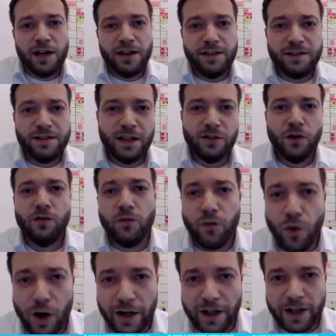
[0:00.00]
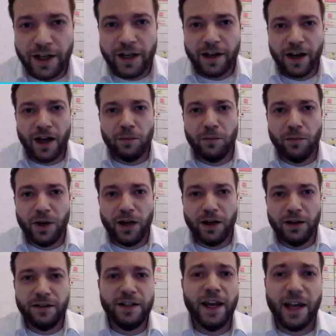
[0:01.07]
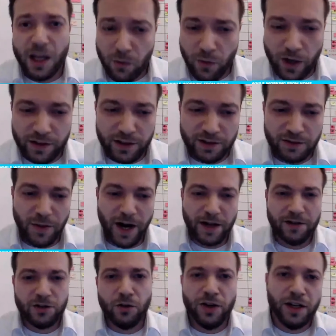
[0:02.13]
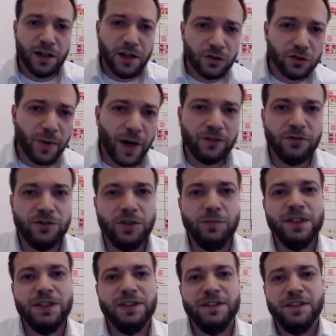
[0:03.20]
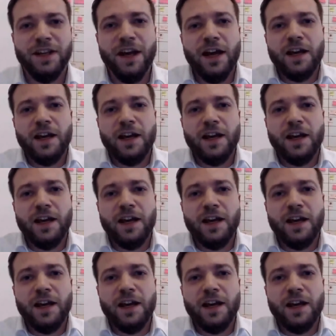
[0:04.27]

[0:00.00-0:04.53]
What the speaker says: instead of working and taking what is mine. So he goes back to the business.